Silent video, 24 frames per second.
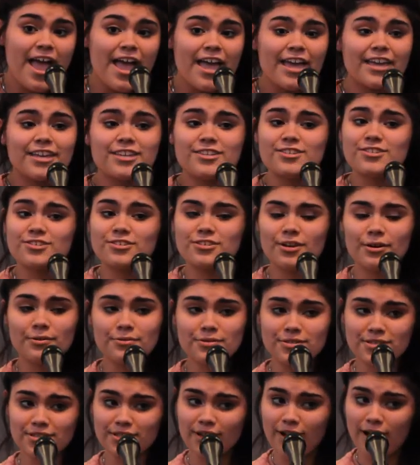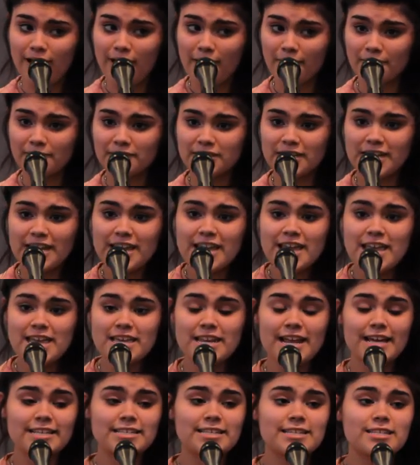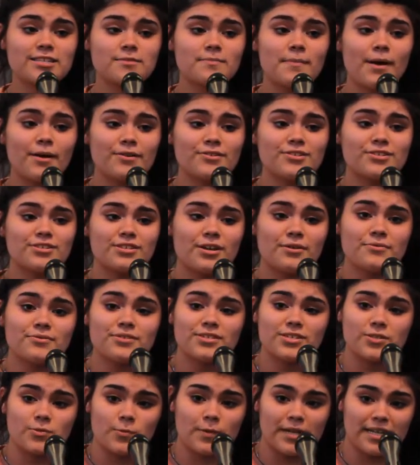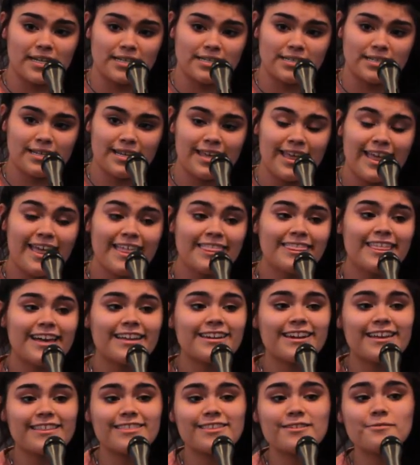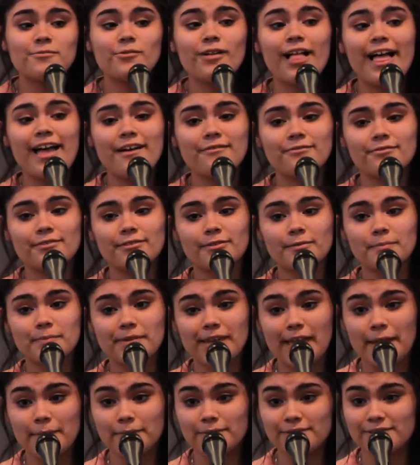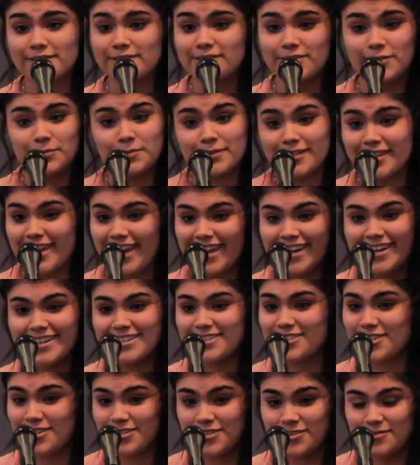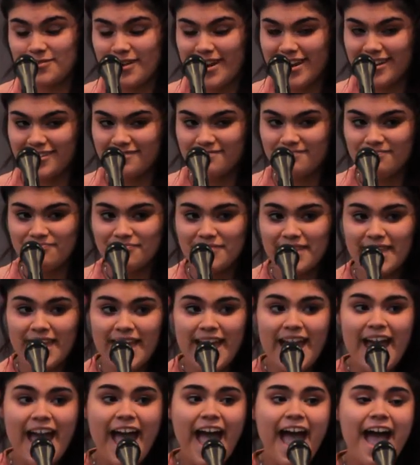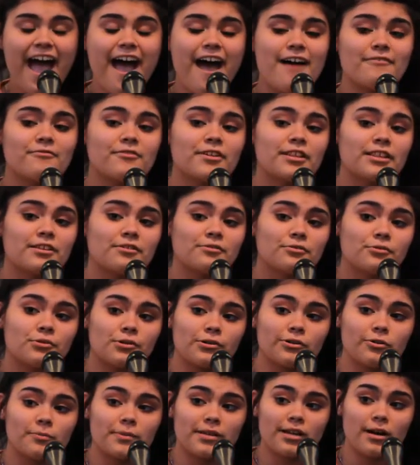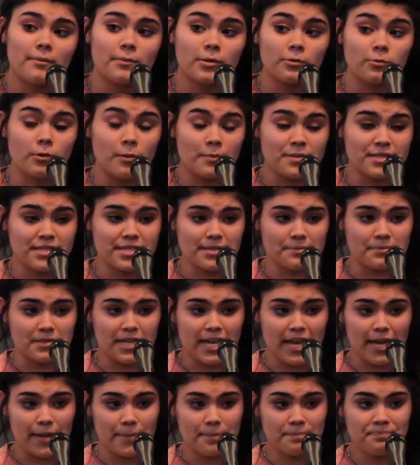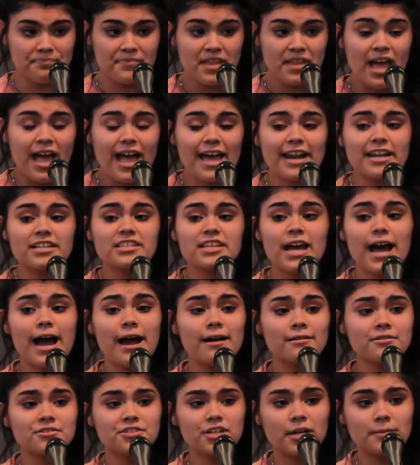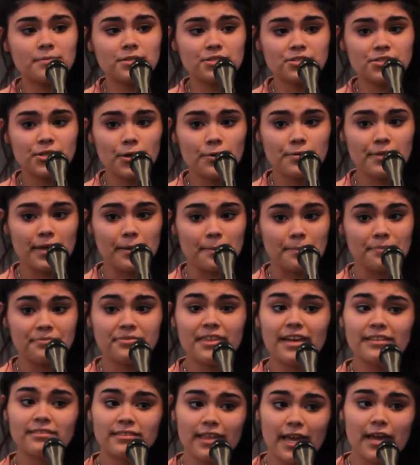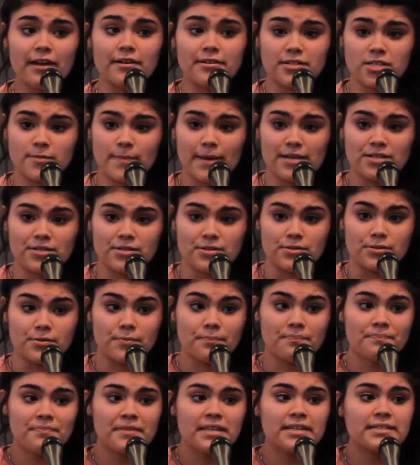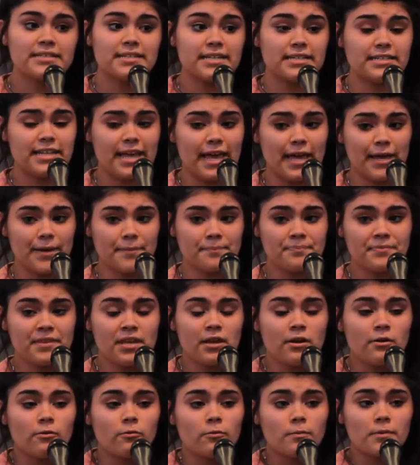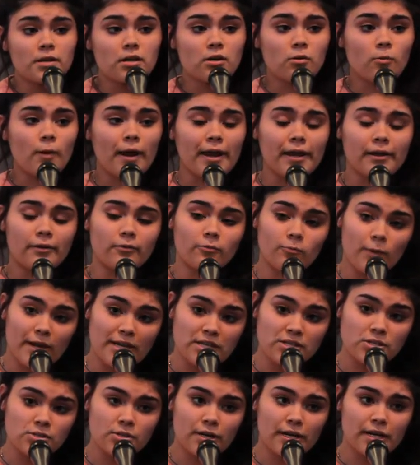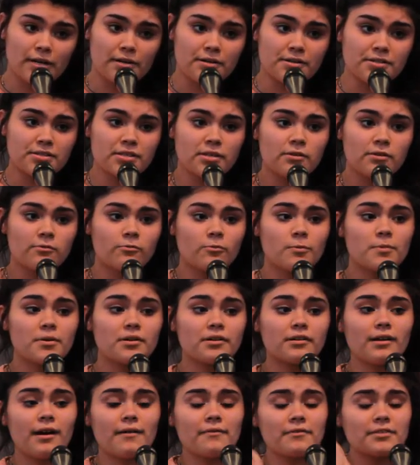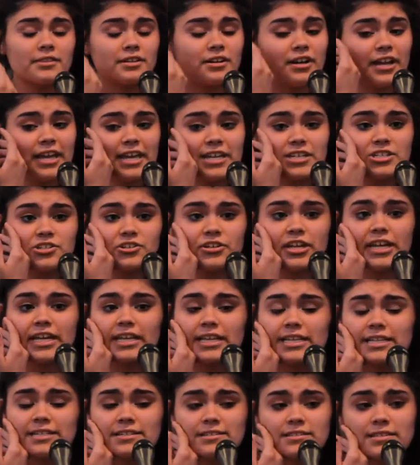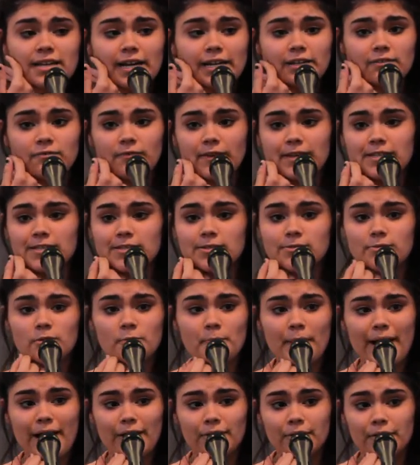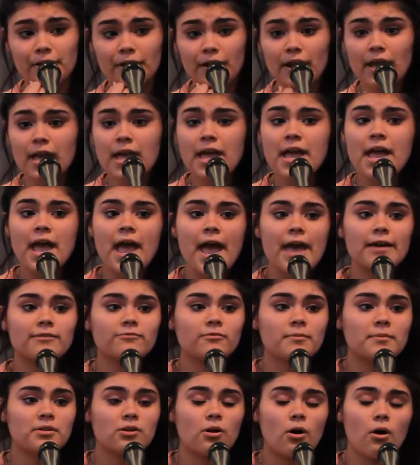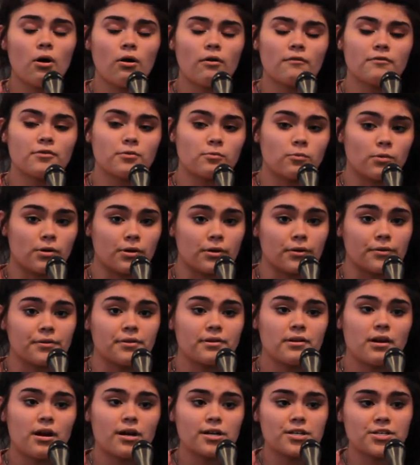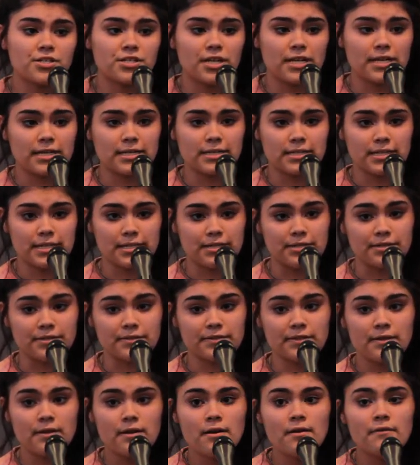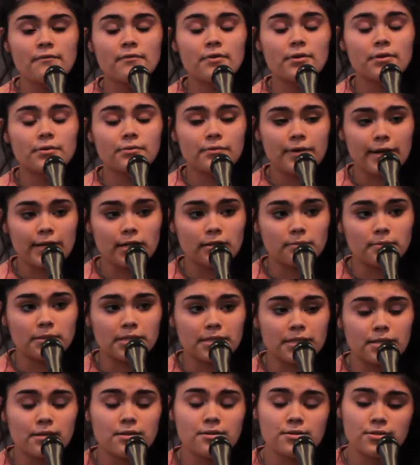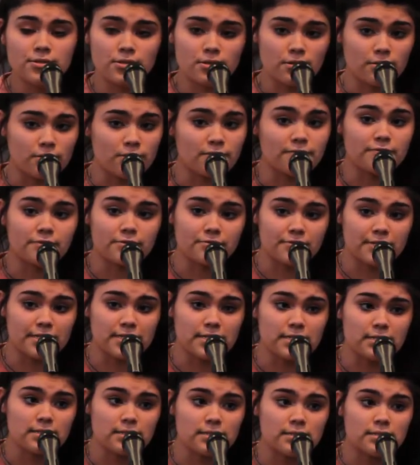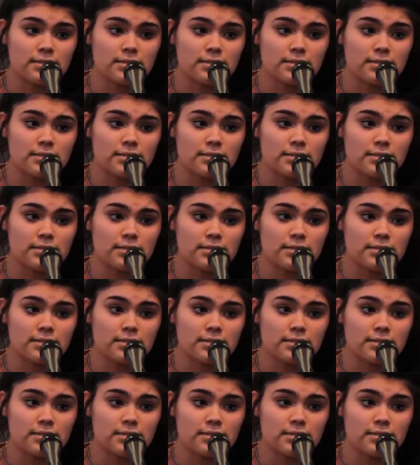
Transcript: is so soft and has a smell so sweet that nothing will ever be able to duplicate it just right. Every little girl will become a woman someday, and it's our job to show them that they are special. Today, women are wearing weight trainers, women are covering their intricately designed faces with powder, and women all over the world are shedding tears for incredibly sorrowful reasons.